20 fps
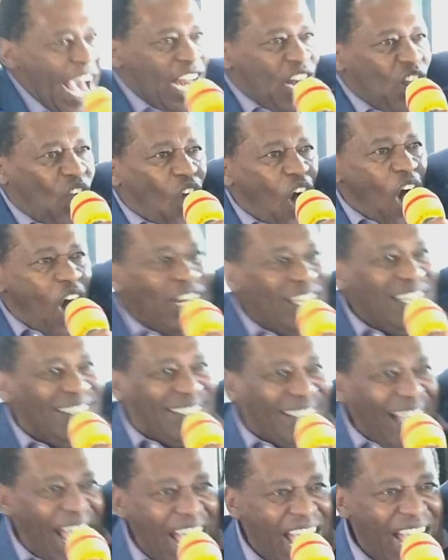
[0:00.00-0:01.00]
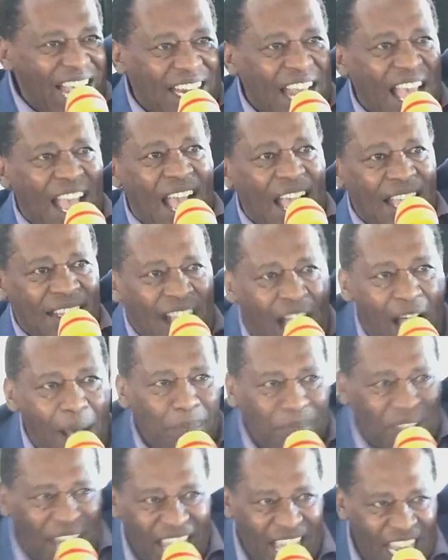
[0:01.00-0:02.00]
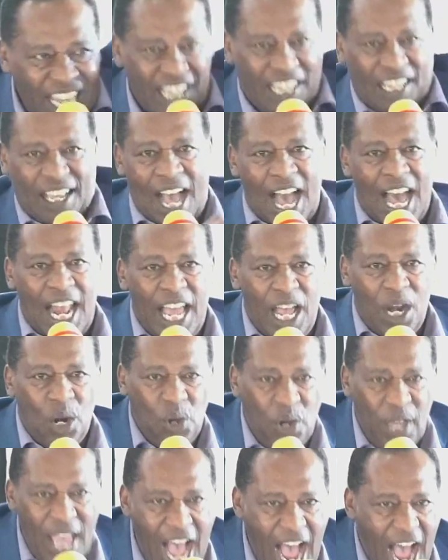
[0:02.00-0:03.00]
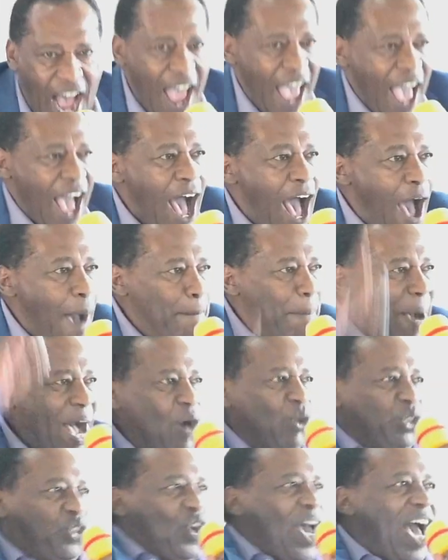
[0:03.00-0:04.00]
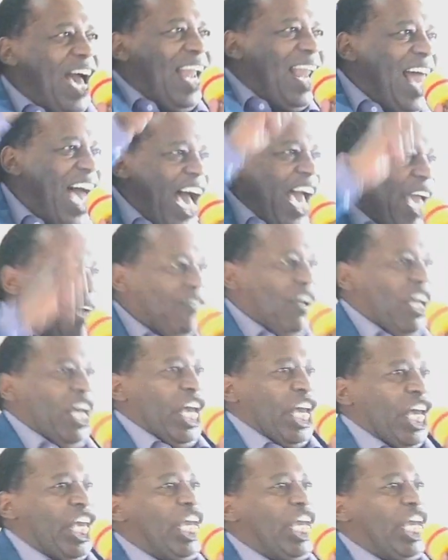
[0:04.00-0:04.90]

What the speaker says: God said something, hallelujah, about your life, he